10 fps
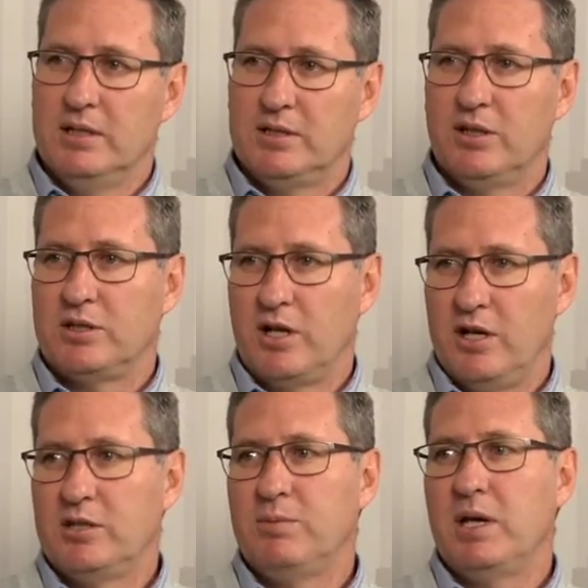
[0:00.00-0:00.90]
So it's
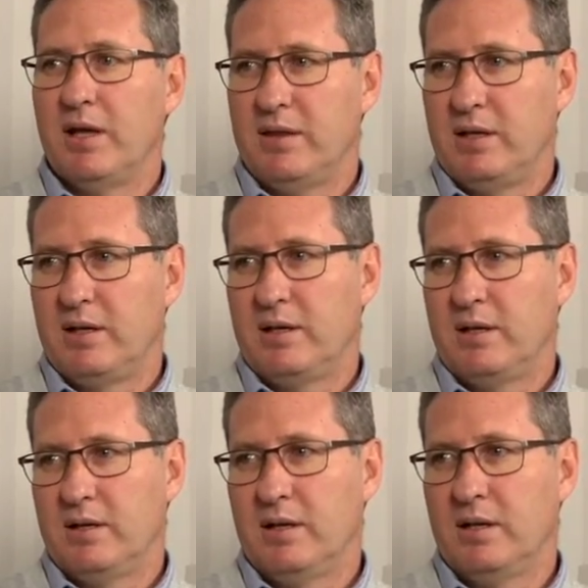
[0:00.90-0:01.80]
going to be, I
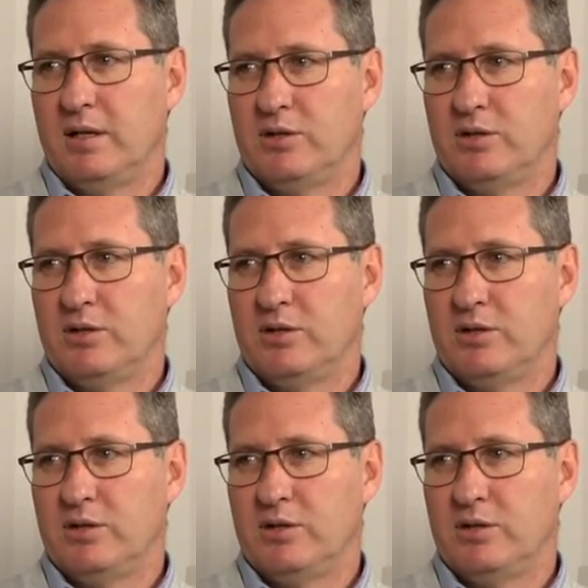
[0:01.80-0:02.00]
think, an